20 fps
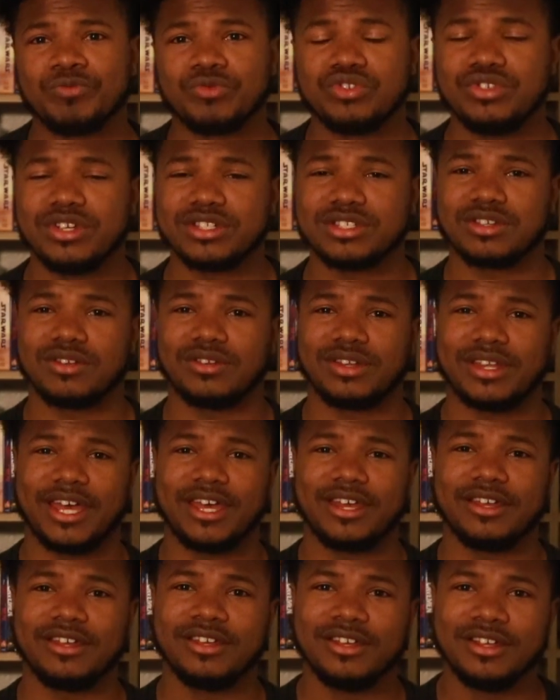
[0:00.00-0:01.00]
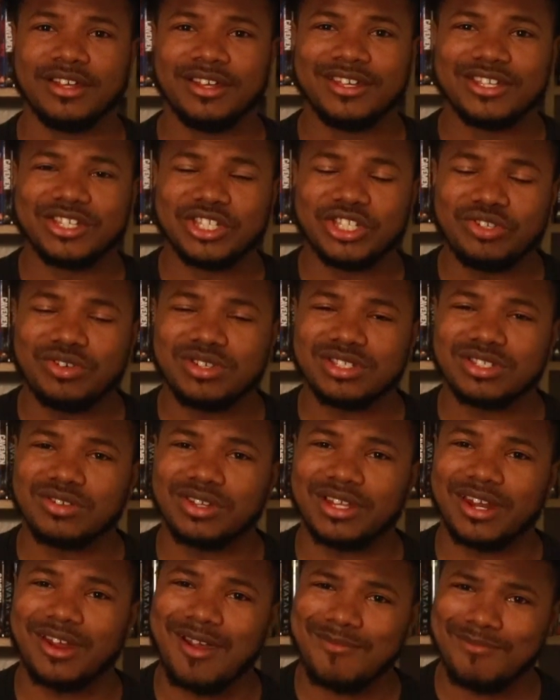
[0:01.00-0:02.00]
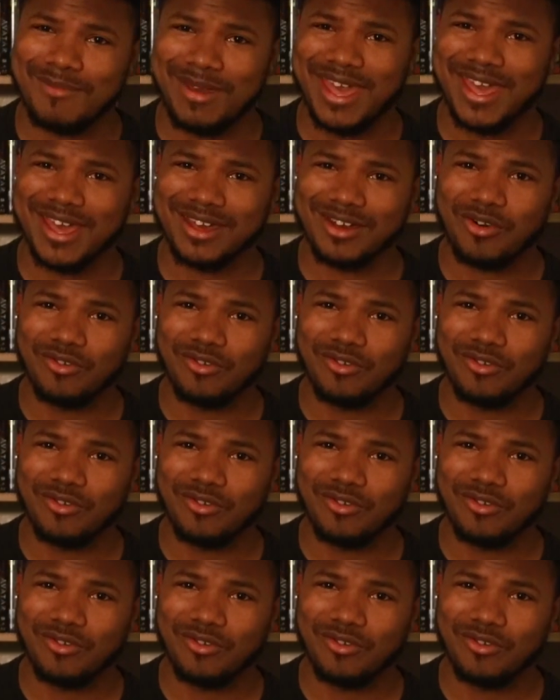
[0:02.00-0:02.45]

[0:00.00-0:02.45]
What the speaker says: you just gonna let our man